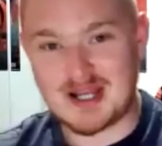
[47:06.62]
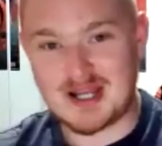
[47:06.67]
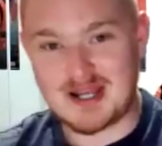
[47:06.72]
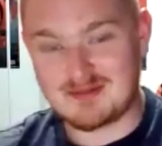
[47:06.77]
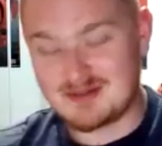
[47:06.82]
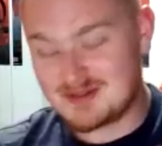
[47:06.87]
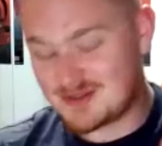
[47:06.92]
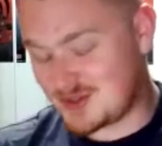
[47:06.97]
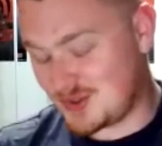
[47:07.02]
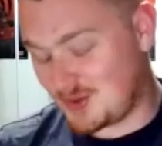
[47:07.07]

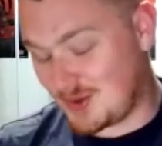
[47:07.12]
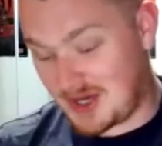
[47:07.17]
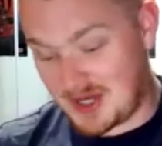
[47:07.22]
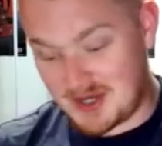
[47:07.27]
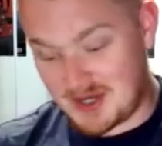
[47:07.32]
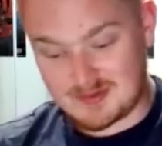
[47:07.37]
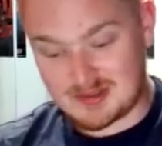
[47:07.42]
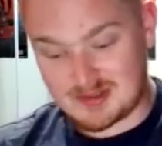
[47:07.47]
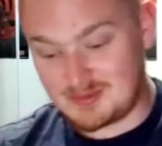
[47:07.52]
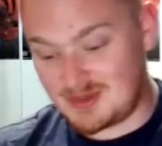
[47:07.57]
Ravens, who
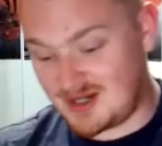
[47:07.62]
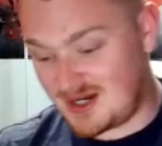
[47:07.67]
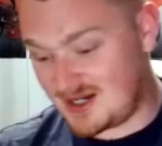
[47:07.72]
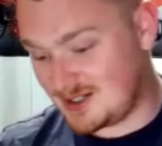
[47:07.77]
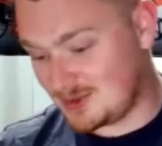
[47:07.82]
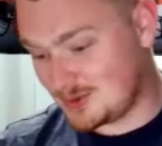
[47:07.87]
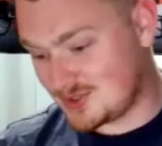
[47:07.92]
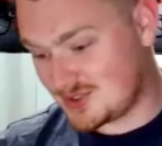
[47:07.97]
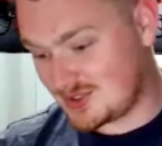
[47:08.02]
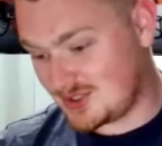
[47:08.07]

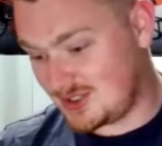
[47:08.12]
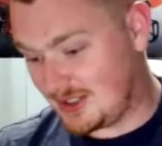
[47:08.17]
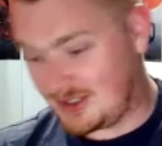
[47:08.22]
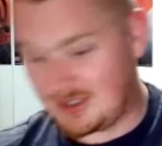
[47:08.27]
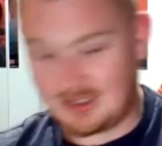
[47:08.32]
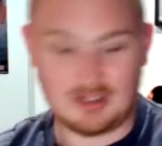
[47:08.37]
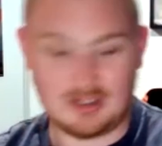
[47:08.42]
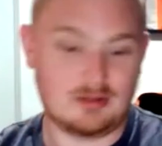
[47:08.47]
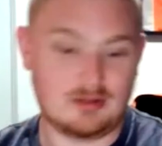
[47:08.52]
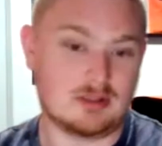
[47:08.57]
everybody was like,
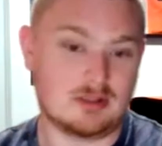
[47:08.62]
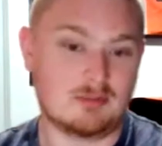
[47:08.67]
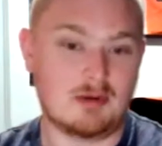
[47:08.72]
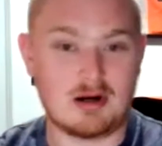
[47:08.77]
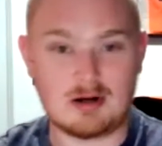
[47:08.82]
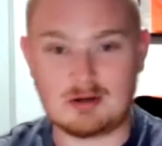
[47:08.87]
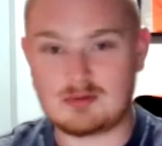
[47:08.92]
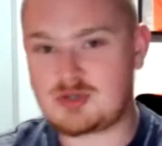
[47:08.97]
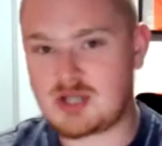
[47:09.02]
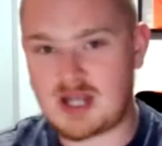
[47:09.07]
"Oh,
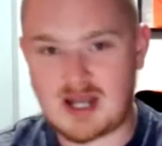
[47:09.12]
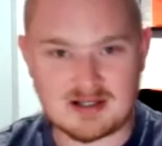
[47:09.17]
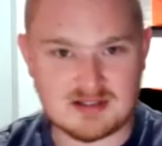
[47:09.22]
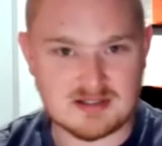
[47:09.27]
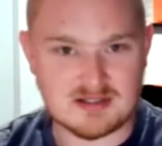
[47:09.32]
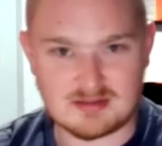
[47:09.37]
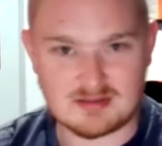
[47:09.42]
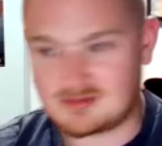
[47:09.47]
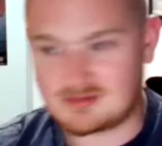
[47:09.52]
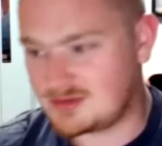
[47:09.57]
Lamar
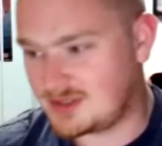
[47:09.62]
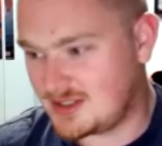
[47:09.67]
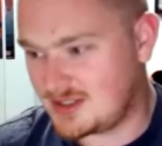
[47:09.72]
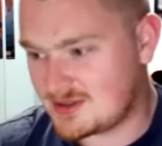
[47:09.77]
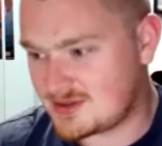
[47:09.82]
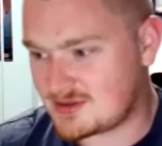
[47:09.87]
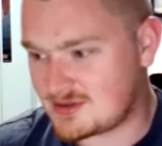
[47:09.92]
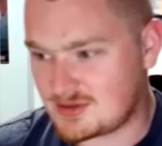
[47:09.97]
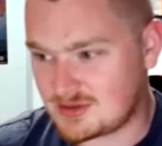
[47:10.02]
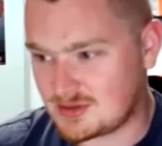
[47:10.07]
Jackson,
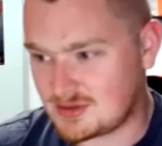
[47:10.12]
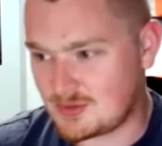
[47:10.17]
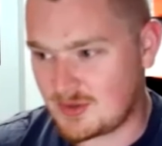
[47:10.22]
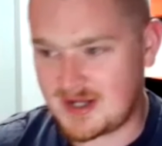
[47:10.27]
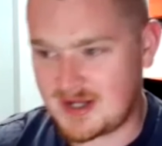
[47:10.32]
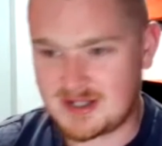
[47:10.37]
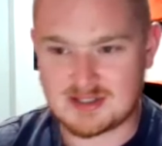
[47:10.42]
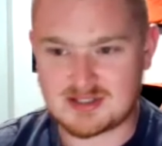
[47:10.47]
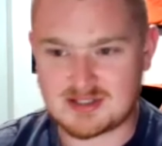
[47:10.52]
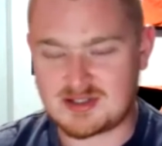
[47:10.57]
he's the
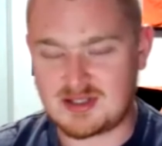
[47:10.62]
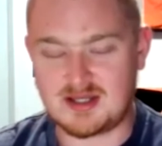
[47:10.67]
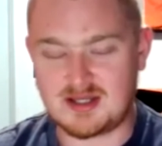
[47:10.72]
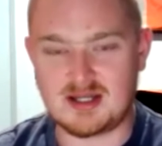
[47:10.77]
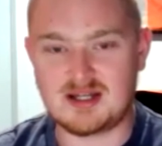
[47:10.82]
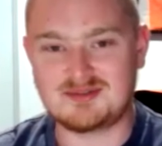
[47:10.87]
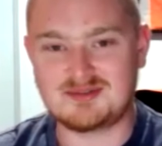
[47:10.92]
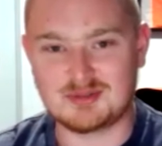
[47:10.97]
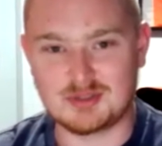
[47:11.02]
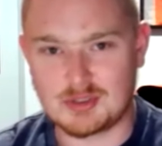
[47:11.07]
greatest
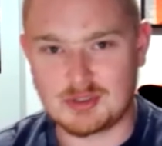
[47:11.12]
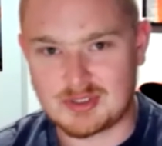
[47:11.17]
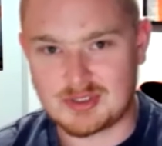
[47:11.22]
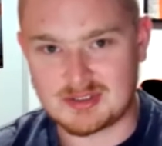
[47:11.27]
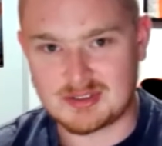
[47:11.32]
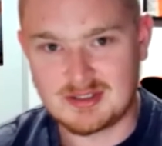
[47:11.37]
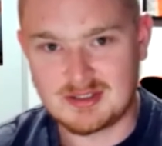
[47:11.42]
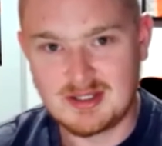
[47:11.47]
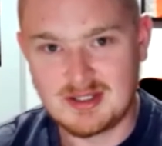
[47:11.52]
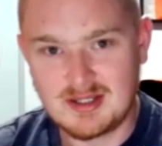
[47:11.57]
thing ever,"
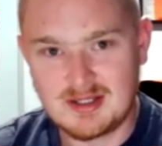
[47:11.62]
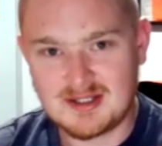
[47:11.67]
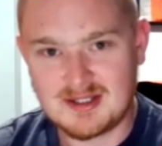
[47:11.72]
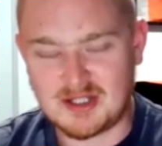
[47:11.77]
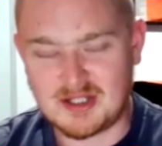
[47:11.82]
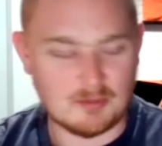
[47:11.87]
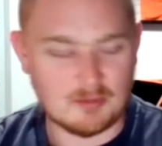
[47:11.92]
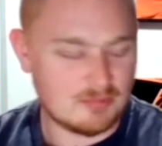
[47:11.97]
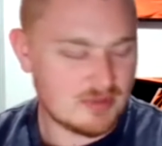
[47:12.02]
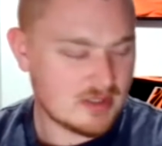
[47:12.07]
and
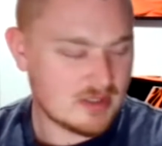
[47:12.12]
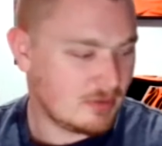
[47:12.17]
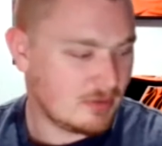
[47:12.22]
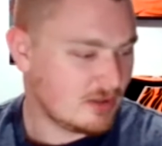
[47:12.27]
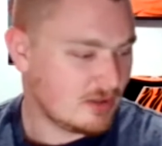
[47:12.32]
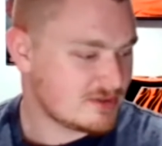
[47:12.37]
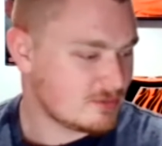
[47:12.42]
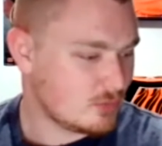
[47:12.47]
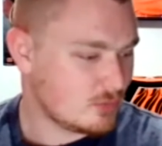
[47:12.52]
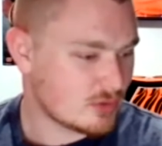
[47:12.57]
the
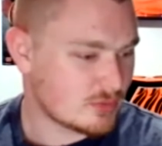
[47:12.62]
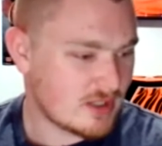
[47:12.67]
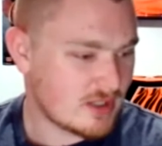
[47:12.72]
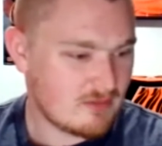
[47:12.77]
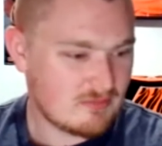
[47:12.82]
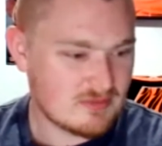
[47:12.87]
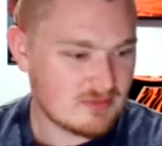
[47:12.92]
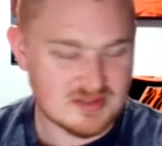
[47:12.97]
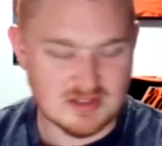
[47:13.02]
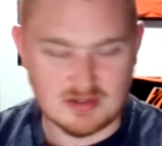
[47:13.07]
Baltimore
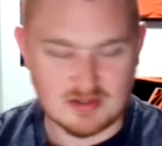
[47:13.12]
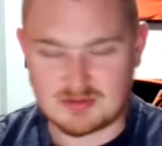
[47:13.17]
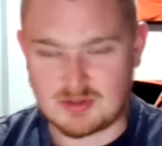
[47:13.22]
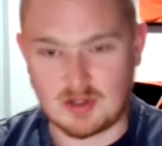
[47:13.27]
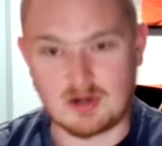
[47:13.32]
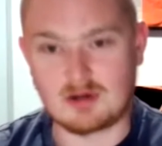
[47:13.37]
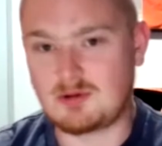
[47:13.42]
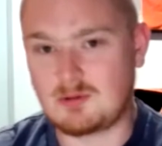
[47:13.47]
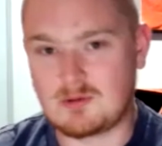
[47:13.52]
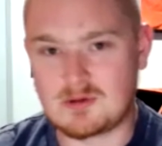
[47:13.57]
Ravens, they're
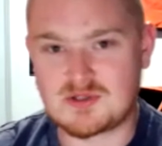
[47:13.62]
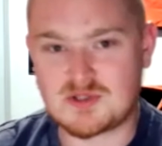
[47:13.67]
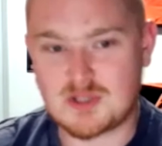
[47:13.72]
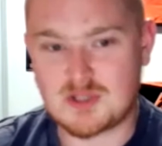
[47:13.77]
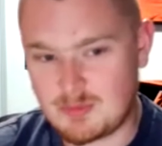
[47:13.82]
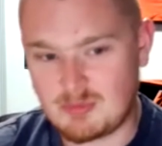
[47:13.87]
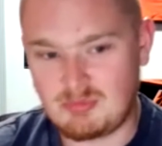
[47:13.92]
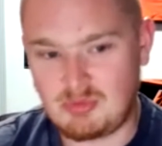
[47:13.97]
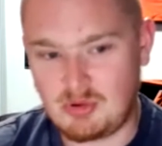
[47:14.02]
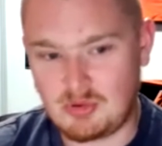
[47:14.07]
dark horse
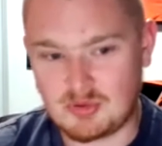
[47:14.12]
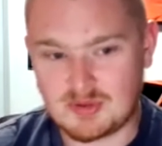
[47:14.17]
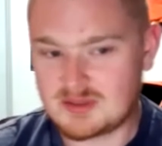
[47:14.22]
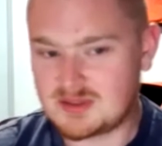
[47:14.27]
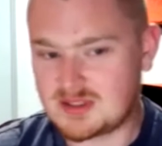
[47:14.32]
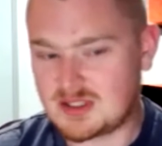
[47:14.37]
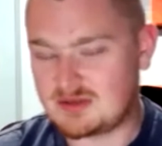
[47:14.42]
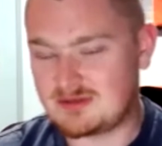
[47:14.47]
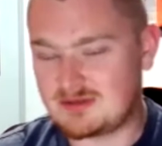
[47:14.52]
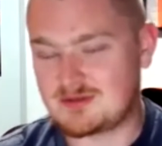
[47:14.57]
Super Bowl
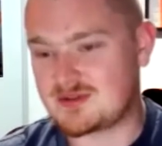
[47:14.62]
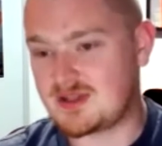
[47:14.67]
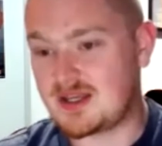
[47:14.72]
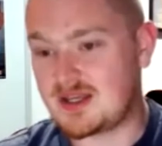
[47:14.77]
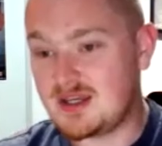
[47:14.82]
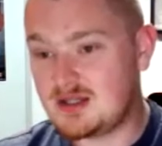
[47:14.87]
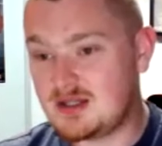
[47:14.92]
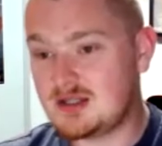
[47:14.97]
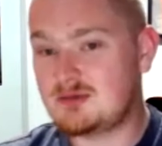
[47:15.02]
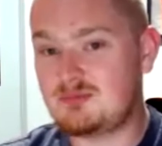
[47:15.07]
contenders.
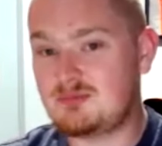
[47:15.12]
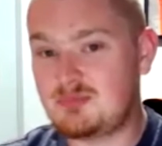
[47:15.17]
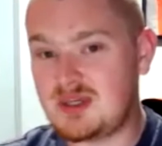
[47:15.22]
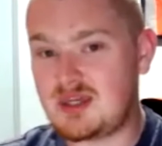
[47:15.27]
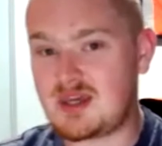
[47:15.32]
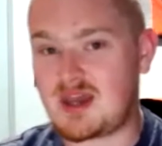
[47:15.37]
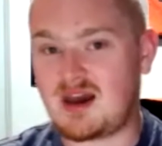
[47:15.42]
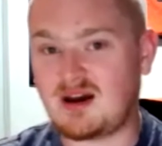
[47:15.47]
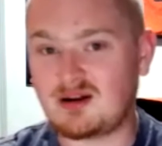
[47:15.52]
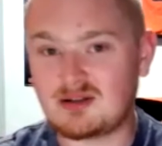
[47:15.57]
They could
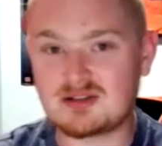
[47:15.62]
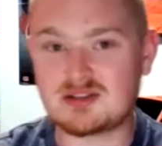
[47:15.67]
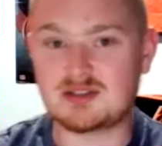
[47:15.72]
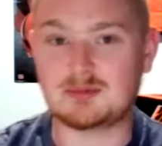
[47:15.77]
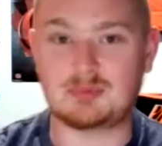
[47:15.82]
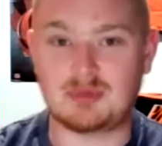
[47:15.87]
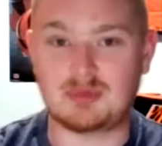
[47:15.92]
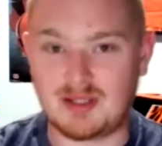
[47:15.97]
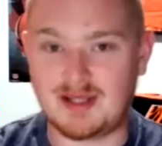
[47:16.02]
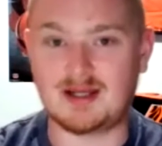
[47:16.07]
be out of
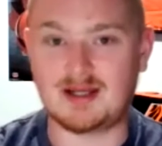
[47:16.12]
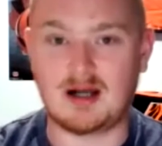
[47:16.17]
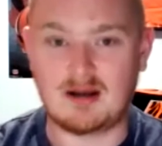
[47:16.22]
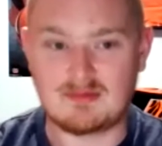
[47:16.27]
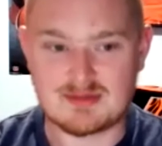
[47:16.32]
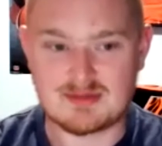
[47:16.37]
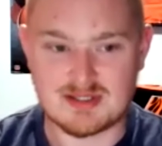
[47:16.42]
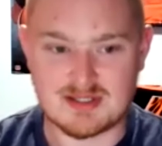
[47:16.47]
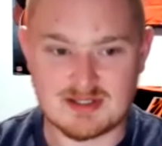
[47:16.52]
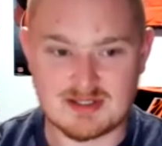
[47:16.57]
the
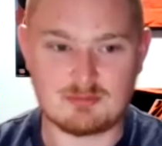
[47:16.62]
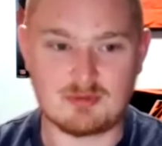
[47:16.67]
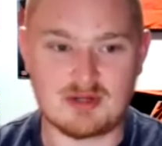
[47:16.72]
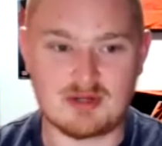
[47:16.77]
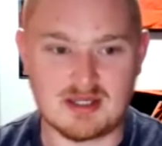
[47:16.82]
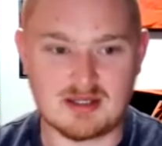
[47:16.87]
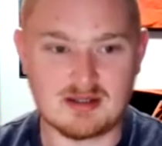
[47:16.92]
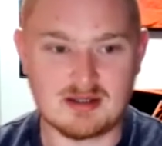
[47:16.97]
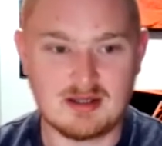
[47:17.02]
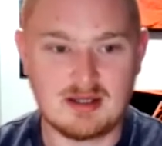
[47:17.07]
playoffs this
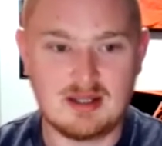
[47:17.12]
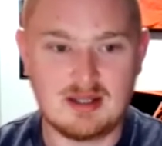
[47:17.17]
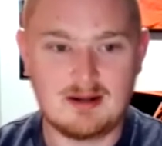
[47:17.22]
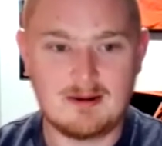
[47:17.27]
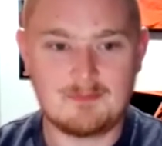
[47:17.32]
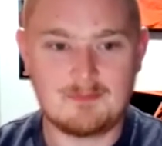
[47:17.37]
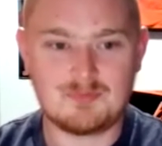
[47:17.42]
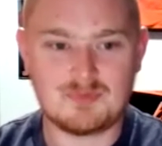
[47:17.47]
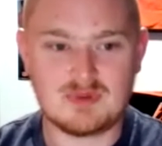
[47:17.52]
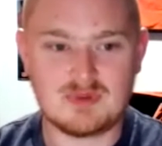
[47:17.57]
week
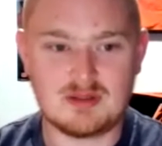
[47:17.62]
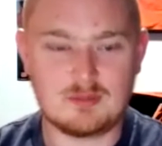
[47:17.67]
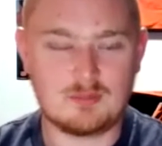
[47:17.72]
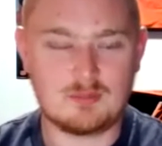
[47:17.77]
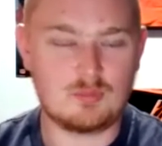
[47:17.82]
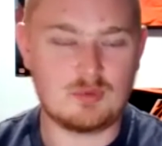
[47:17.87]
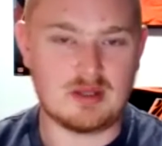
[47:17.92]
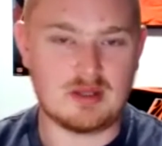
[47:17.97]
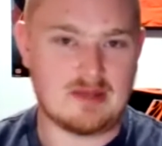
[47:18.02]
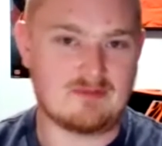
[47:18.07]

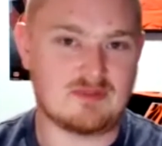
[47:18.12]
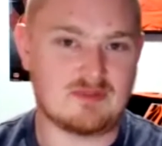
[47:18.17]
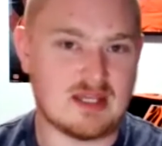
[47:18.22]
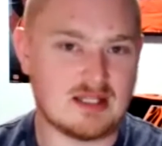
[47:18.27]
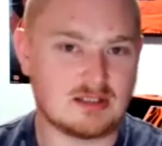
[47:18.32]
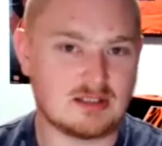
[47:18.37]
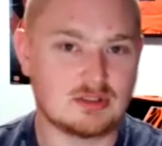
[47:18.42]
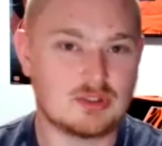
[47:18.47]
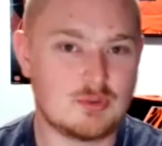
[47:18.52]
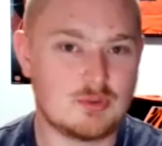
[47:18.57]
if
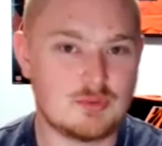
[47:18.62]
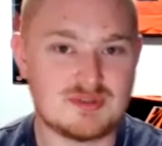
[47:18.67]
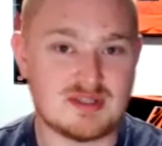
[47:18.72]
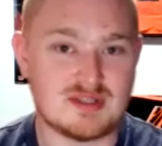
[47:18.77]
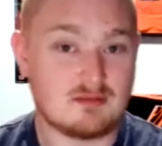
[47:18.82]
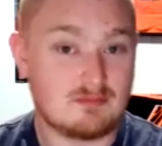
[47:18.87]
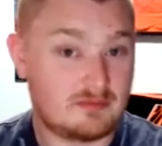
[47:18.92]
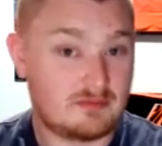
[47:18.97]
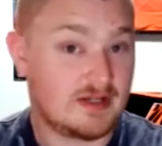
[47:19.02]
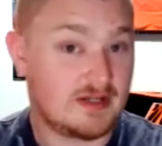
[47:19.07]
they lose
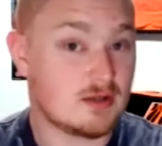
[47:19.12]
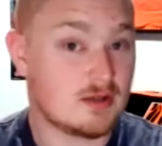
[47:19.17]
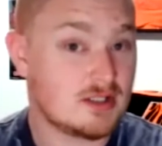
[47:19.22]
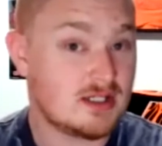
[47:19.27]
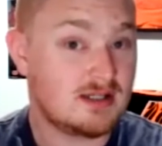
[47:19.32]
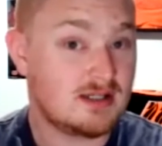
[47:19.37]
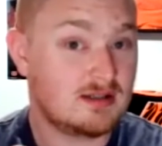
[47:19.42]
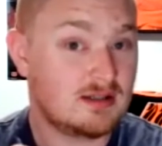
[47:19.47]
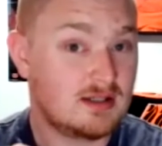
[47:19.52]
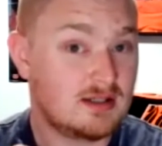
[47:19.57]
a
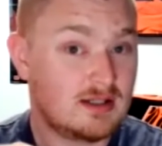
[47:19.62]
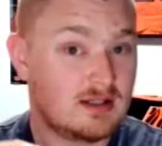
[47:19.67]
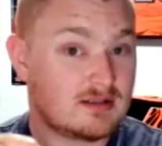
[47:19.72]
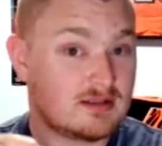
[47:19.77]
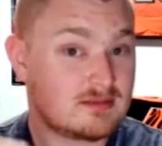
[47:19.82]
very